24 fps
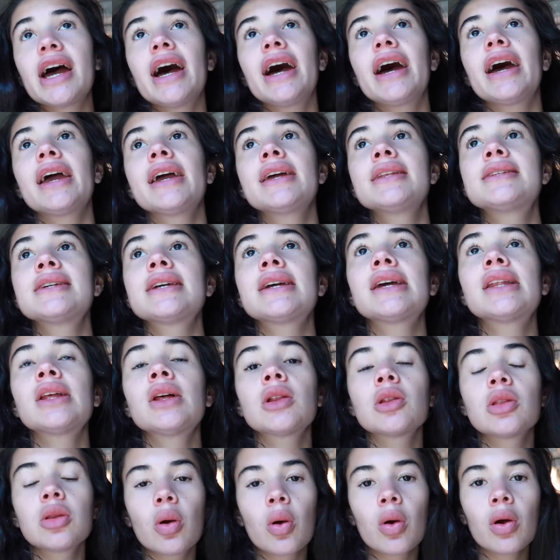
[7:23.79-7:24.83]
I did
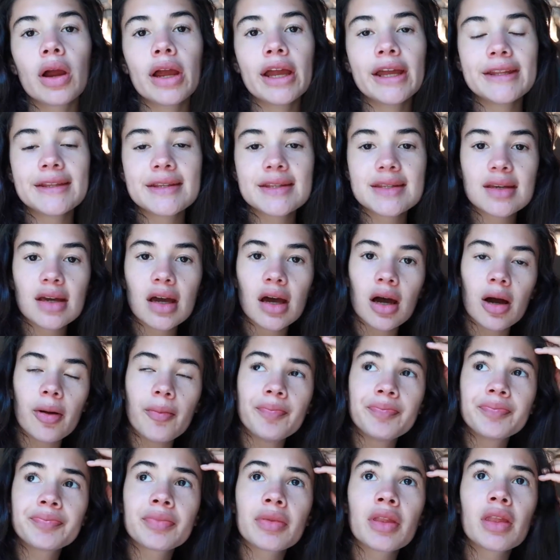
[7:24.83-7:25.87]
Lauren's
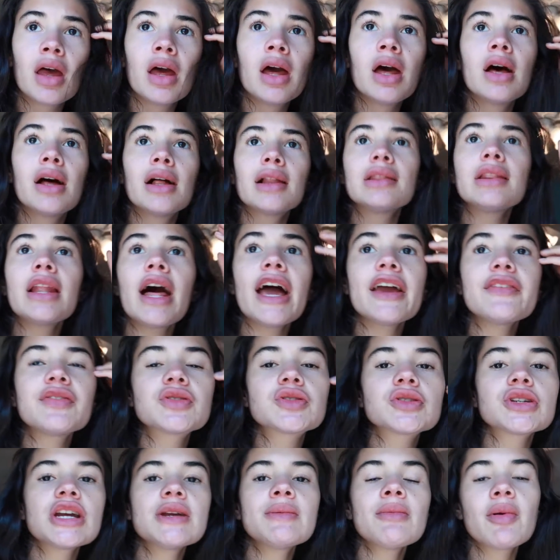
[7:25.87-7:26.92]
um, live
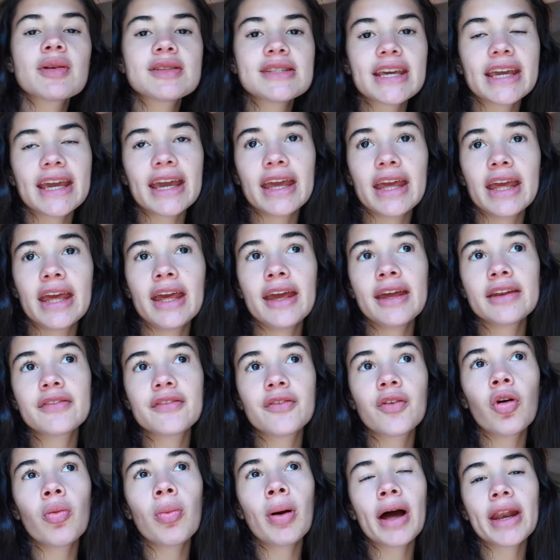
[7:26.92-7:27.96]
stream. It was like a HIIT
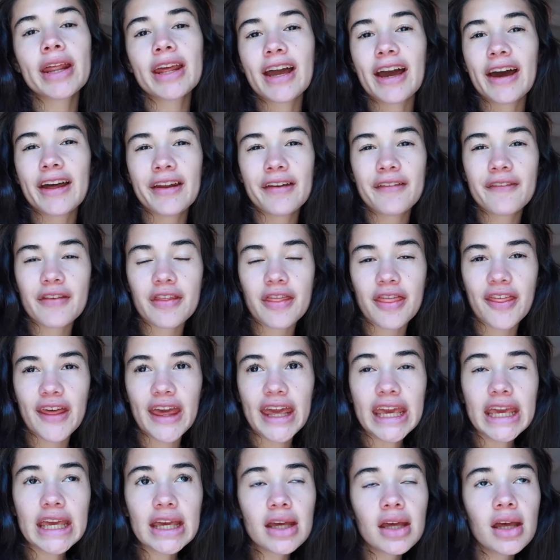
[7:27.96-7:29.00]
full body kind of
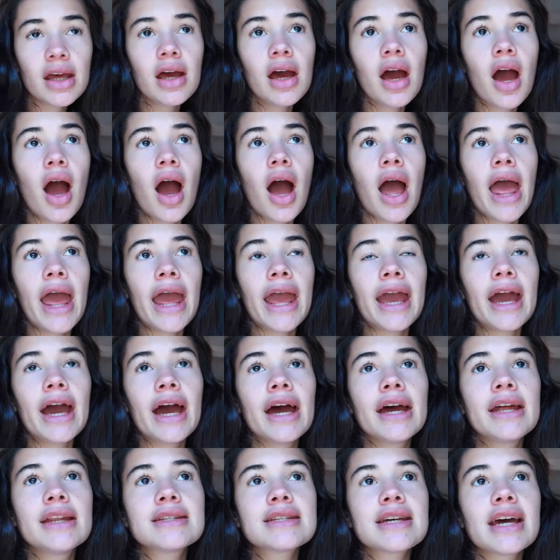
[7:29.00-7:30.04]
thing
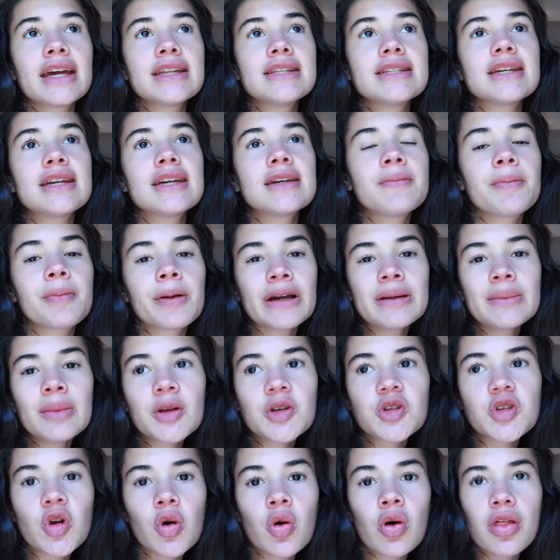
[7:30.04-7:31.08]
and I did pretty
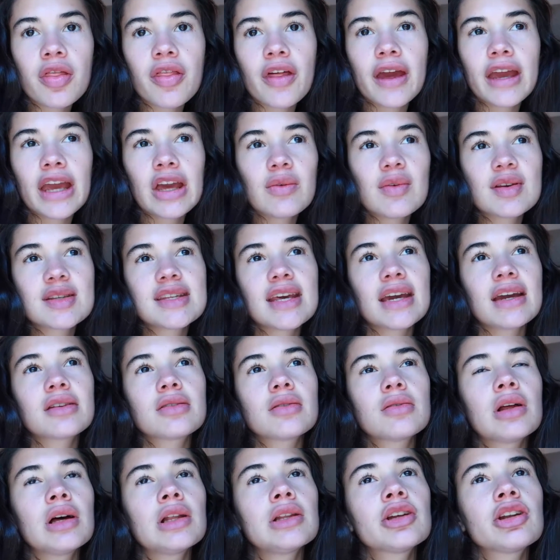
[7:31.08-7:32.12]
much the whole thing. It was like
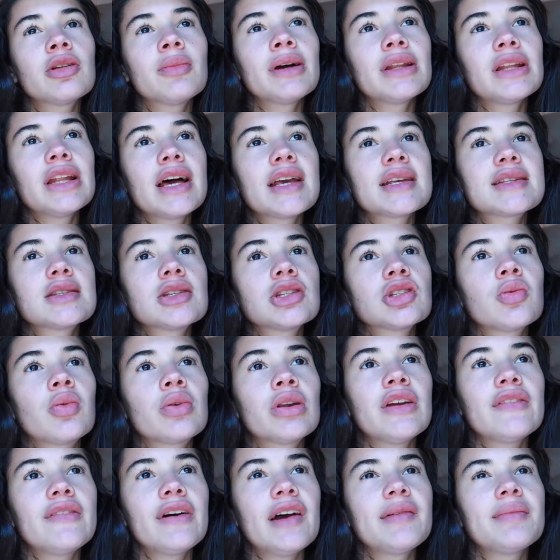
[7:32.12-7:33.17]
a little bit less than
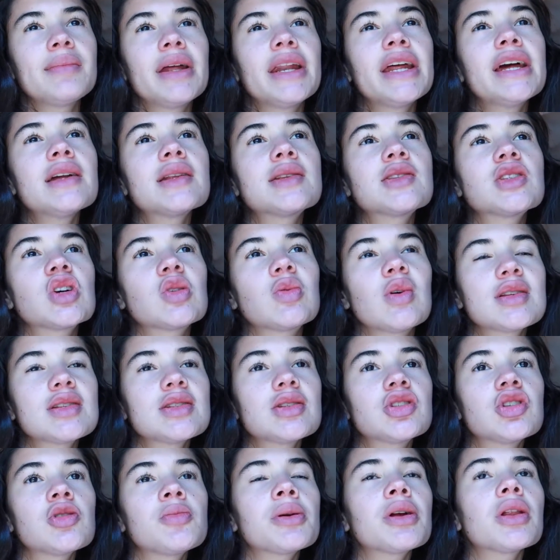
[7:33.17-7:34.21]
25 minutes, so it
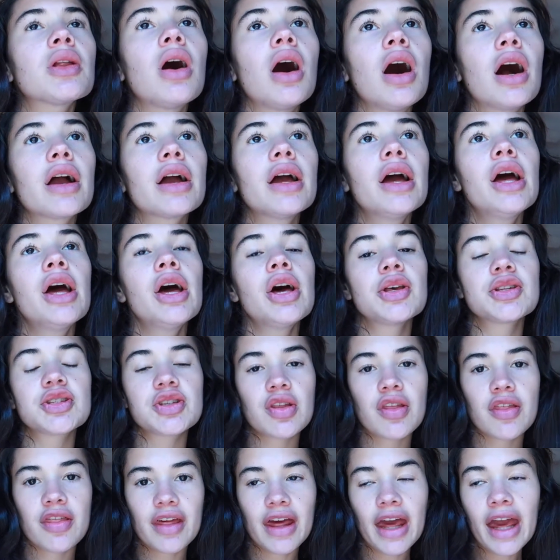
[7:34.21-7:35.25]
wasn't super long.
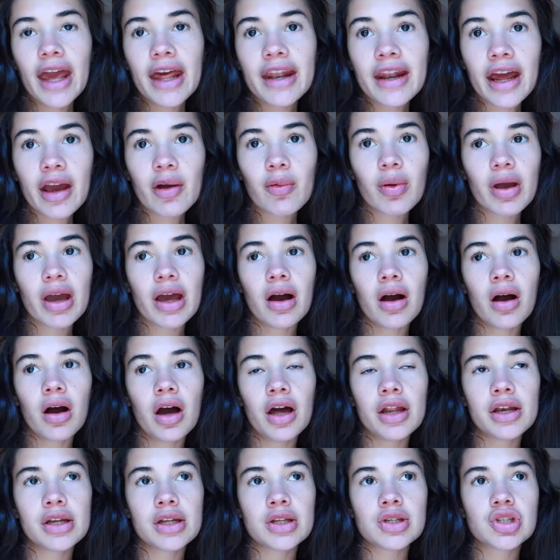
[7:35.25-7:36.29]
So then I went
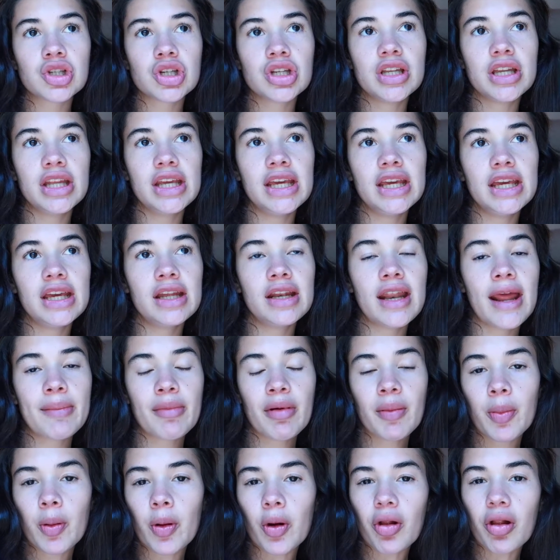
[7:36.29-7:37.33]
on Janine
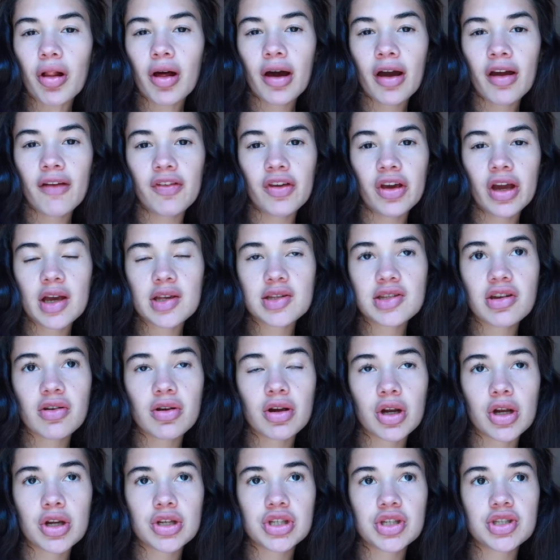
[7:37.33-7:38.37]
Amapola, if you guys
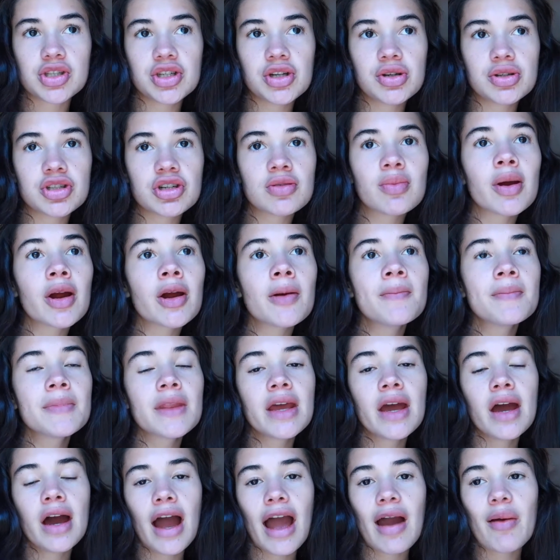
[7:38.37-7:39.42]
know her, she's a YouTuber.
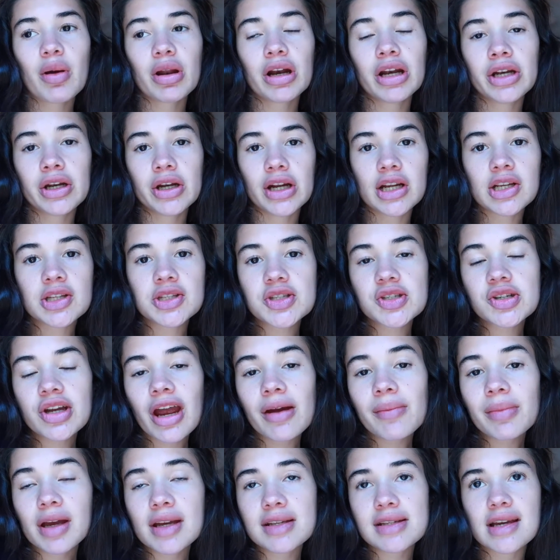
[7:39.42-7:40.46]
I went on her
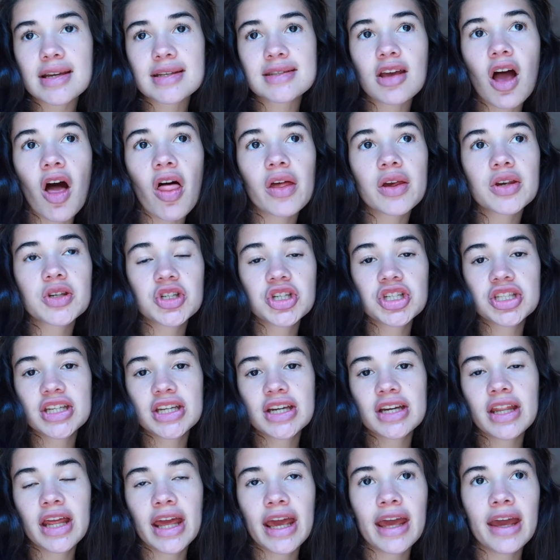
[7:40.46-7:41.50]
Instagram because I saw that she
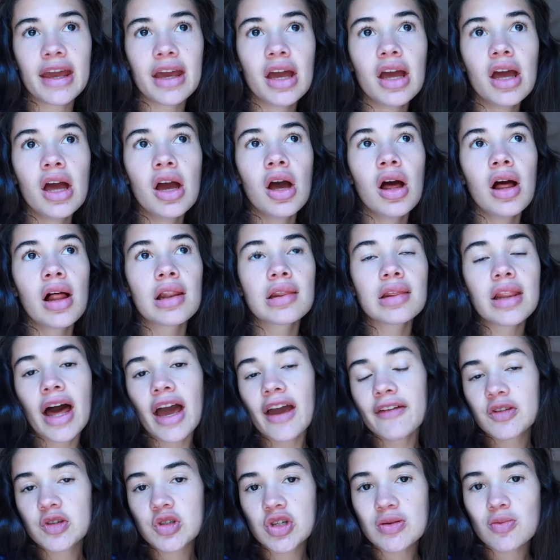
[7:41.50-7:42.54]
did a
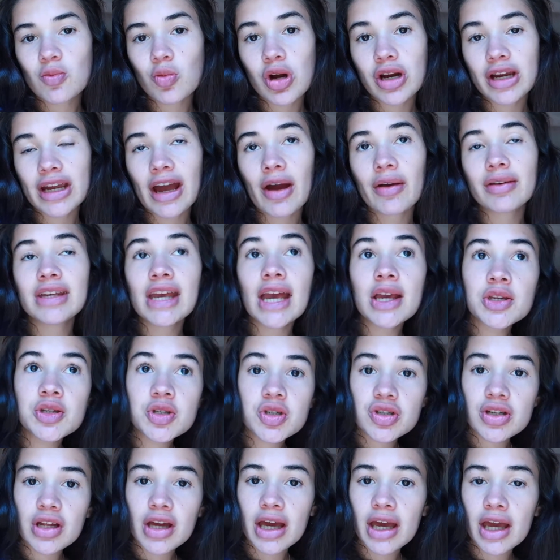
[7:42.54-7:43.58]
live stream workout
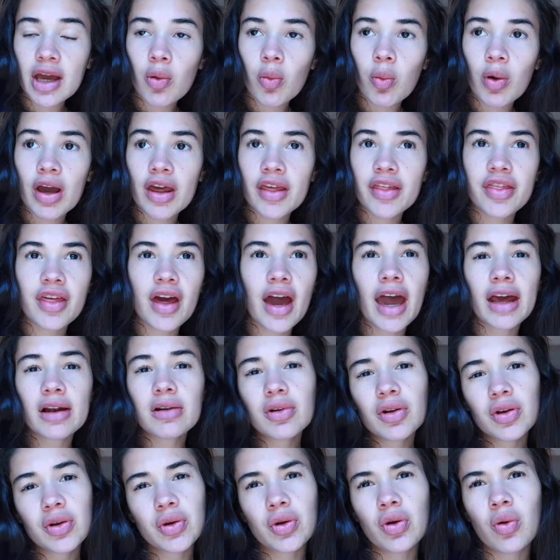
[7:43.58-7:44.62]
yesterday with, I
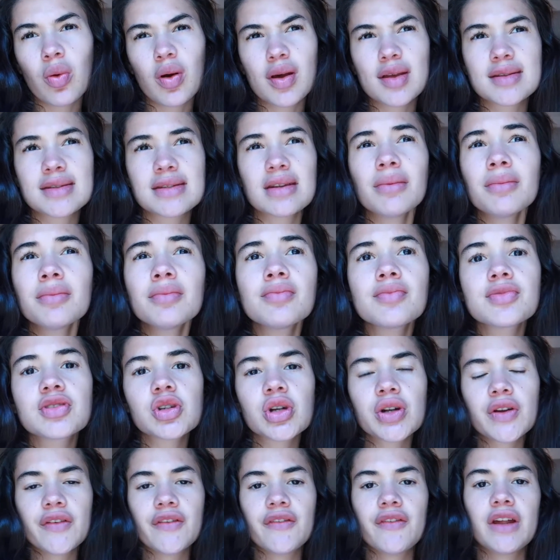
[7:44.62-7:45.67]
don't know who it was, some
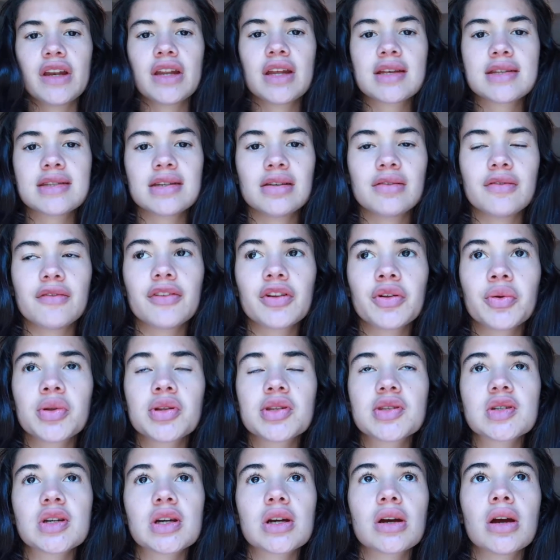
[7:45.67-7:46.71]
sort of fitness
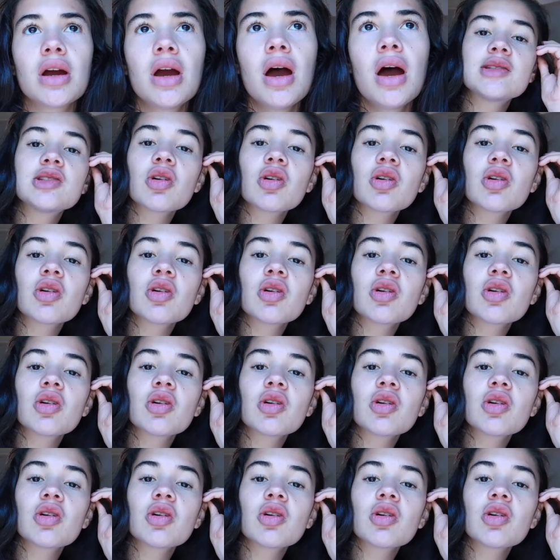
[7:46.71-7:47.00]
influencer.